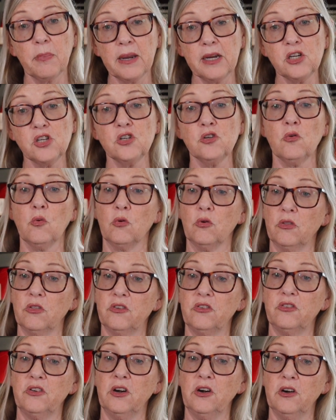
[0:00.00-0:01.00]
patient or
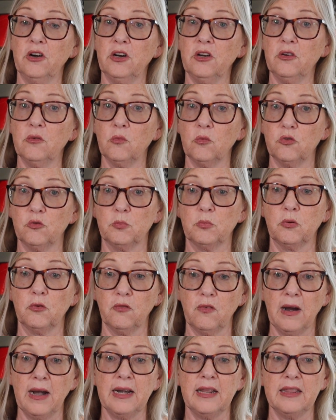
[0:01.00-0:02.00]
the surrogate was
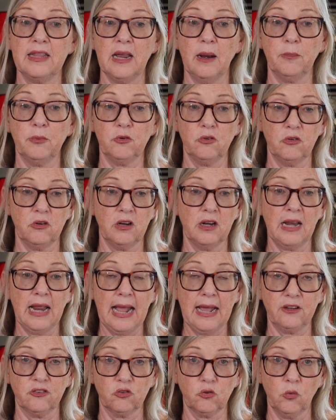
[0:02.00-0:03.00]
provided the opportunity
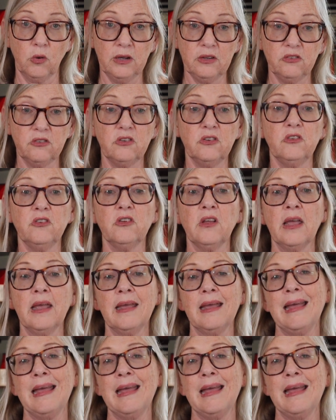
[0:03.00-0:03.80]
to ask questions,